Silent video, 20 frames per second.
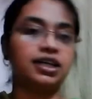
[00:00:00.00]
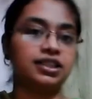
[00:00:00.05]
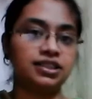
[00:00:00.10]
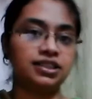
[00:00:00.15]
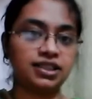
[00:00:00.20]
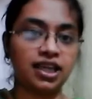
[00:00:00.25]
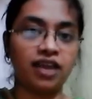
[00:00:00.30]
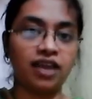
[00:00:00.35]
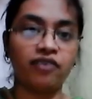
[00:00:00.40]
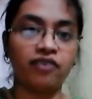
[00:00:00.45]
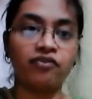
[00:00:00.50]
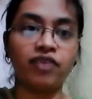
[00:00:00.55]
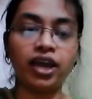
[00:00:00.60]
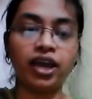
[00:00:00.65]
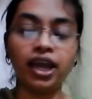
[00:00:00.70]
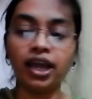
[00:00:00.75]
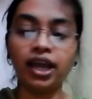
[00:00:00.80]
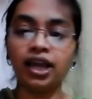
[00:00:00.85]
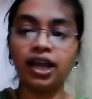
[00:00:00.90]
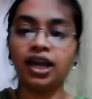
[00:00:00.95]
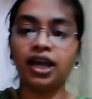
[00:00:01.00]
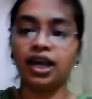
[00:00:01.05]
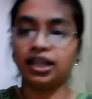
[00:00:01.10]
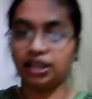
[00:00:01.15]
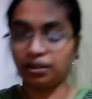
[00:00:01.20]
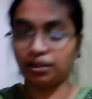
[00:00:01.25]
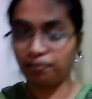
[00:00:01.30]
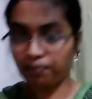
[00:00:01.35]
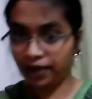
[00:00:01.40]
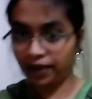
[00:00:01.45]
Same way,
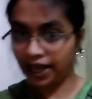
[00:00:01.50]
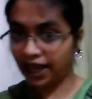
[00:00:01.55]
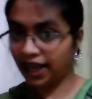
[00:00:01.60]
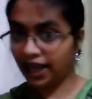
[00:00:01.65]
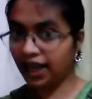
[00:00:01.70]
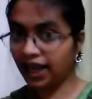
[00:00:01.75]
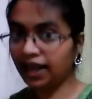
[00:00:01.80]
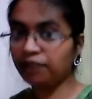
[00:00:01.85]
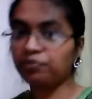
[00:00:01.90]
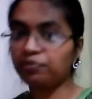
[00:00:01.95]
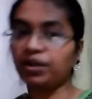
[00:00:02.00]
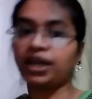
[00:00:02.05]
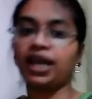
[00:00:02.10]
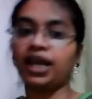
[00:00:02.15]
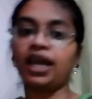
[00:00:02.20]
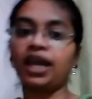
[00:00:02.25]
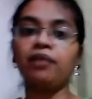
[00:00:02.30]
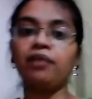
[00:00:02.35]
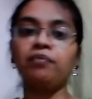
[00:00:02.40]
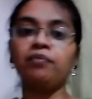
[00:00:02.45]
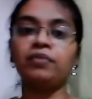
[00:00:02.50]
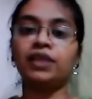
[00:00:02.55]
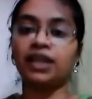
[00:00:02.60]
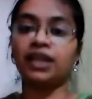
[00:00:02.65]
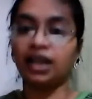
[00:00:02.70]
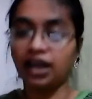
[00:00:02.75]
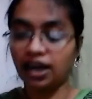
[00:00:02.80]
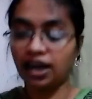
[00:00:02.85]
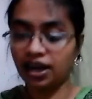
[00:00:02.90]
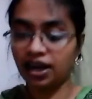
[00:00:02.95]
the plain became
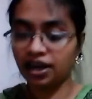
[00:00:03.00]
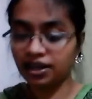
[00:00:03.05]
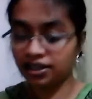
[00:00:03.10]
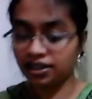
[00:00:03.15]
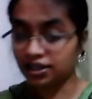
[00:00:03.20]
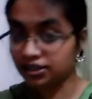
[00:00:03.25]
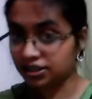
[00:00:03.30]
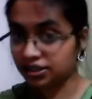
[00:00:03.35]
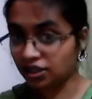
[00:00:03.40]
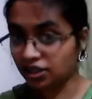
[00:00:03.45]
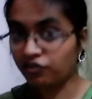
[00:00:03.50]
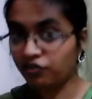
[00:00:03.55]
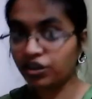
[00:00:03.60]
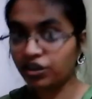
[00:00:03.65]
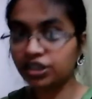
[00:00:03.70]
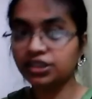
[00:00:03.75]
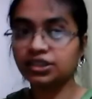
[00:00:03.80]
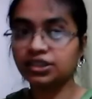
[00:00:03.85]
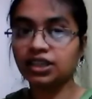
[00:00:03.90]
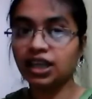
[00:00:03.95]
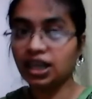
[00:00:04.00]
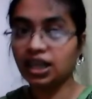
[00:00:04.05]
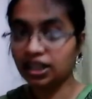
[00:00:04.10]
the surface,